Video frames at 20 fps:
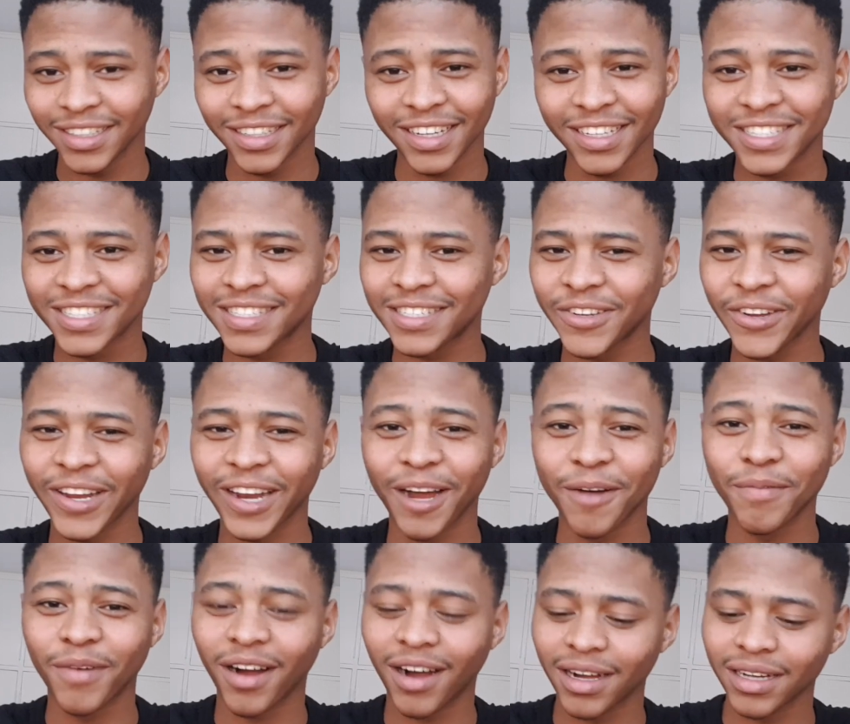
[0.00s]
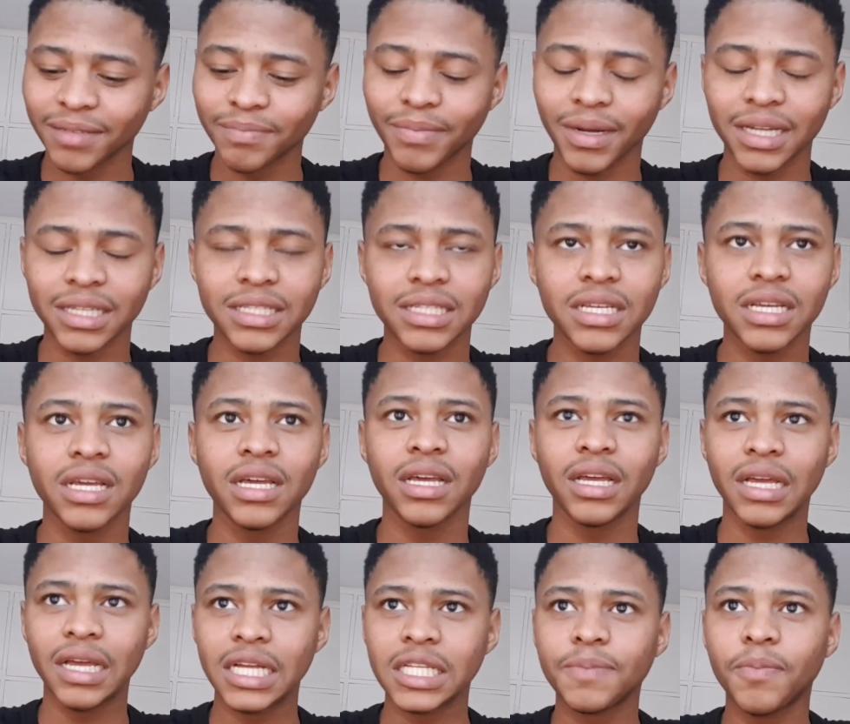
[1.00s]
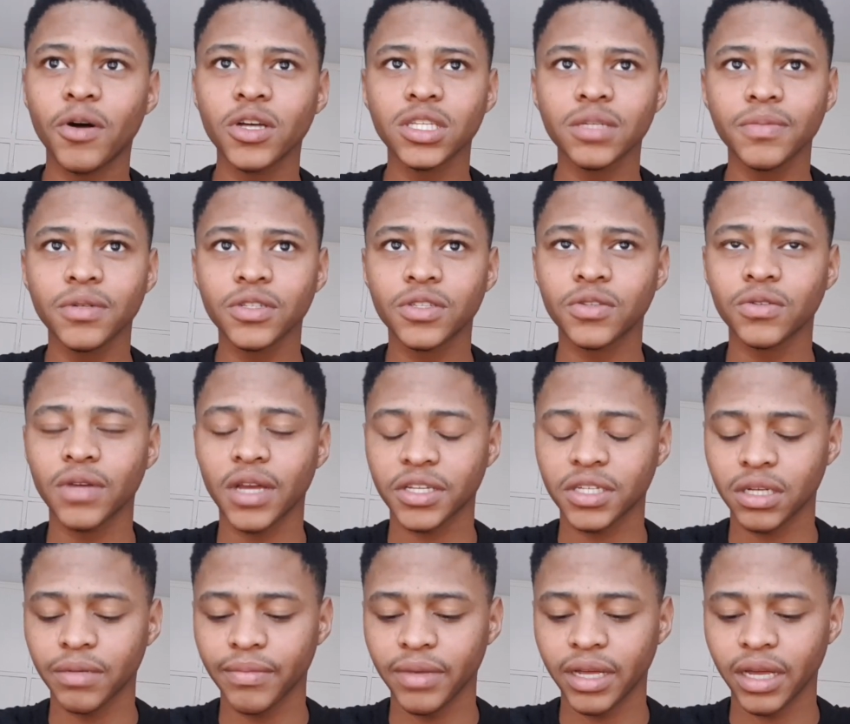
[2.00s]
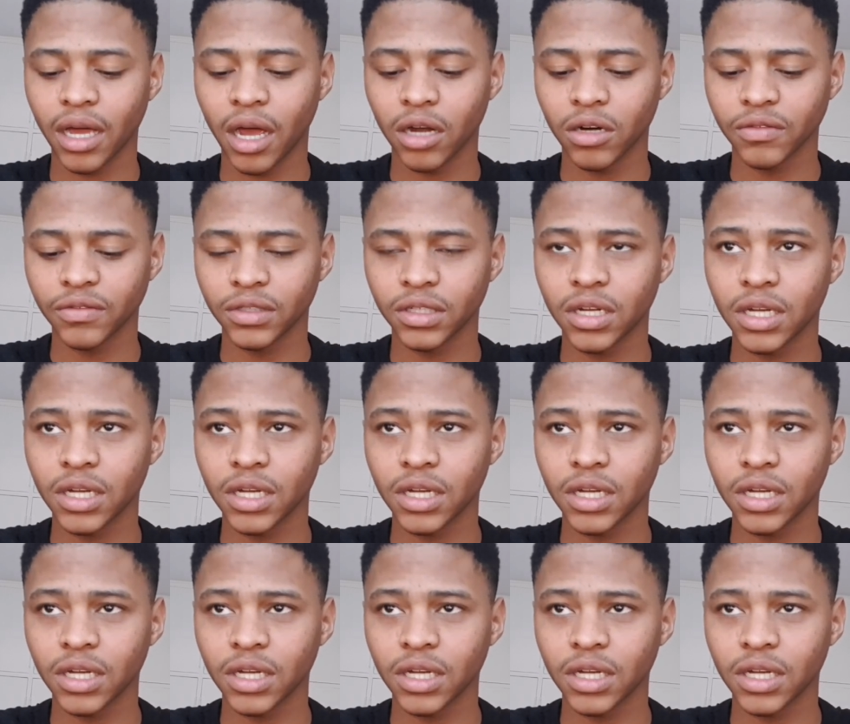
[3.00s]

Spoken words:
It's straight up hard, but it's possible to actually make it out of it.